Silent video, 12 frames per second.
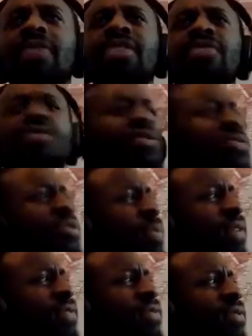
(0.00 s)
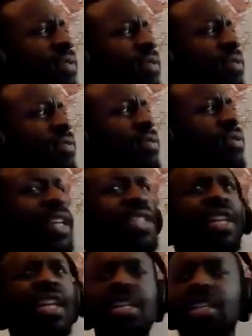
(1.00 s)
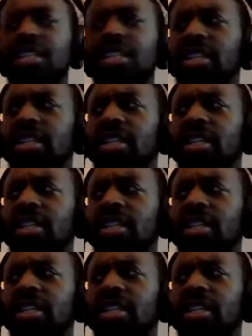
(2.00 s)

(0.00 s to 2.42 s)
Who does he play for? What nationality is he?